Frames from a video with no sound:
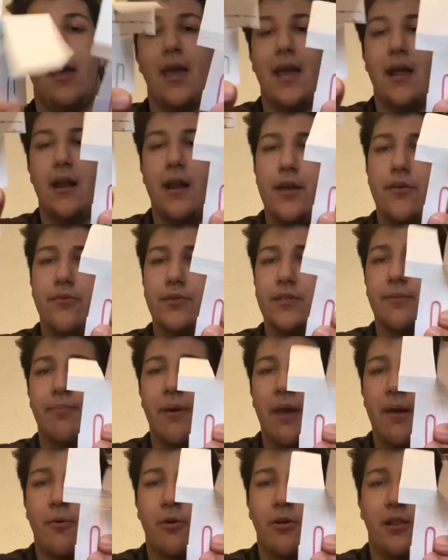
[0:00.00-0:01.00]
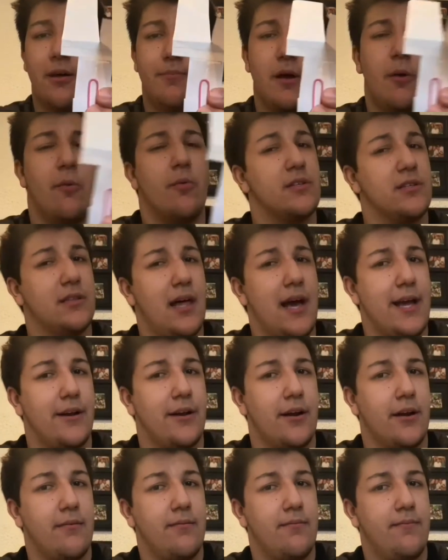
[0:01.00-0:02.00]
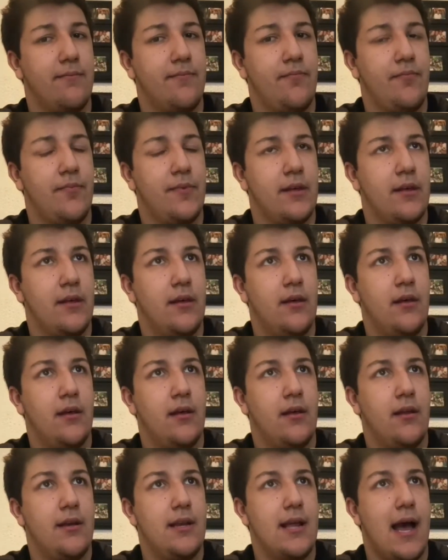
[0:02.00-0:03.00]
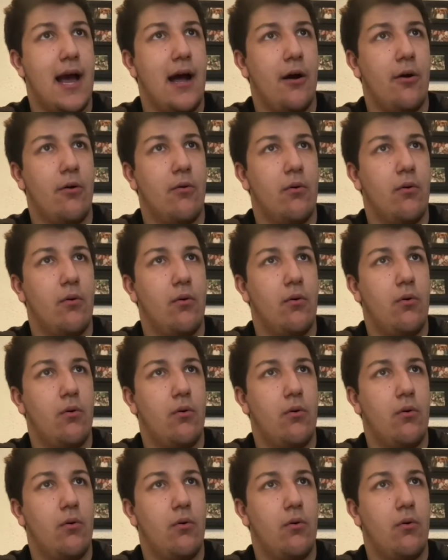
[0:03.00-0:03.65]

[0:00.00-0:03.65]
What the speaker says: And I used a paper clip that was lighter. Now,